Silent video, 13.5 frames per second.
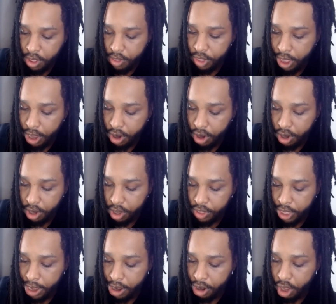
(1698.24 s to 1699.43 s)
the, the
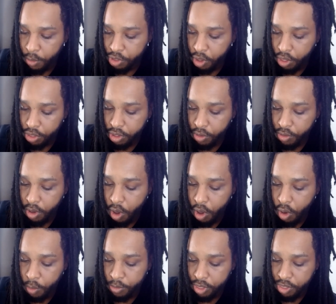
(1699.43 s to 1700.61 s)
area was also
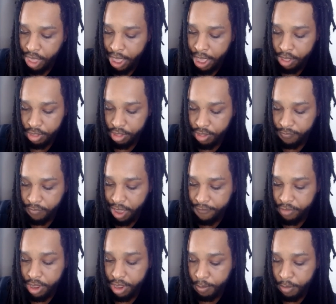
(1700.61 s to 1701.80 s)
home to thousands of
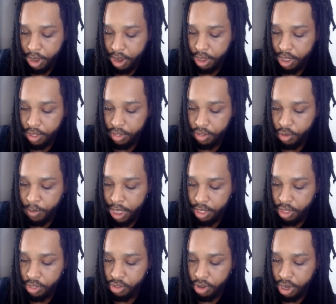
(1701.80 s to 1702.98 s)
African Americans who
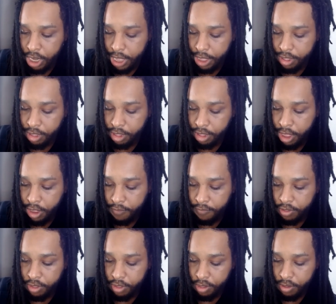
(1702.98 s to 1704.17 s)
made the journey as
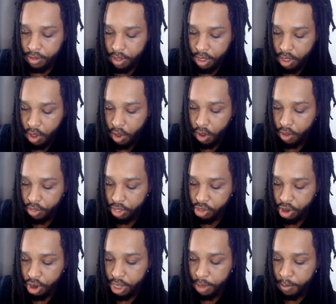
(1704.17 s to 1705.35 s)
slaves. On the
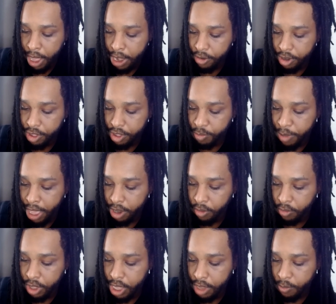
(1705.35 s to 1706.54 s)
journey, migrants
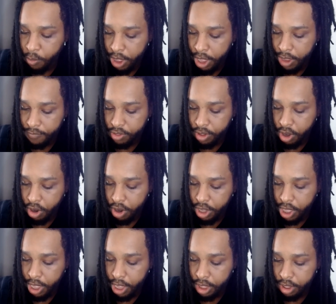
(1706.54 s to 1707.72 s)
battled heat waves and
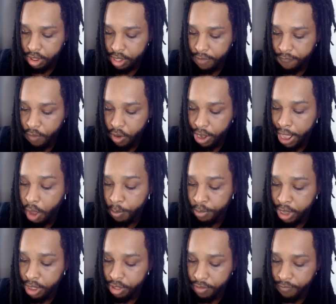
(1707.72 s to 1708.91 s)
hurricanes. They fought
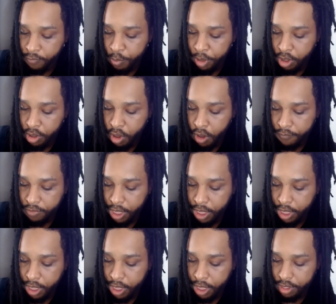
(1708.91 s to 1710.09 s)
outbreaks of whooping cough,
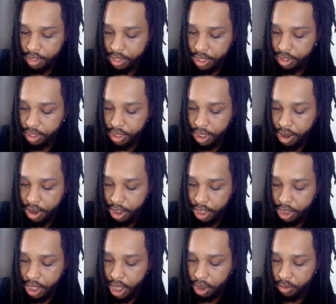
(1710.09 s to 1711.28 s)
typhus, dysentery, and
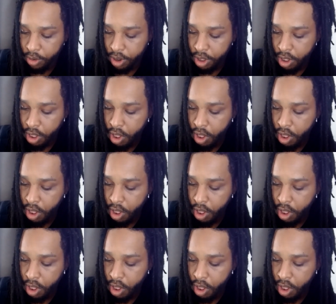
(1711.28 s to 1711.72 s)
cholera,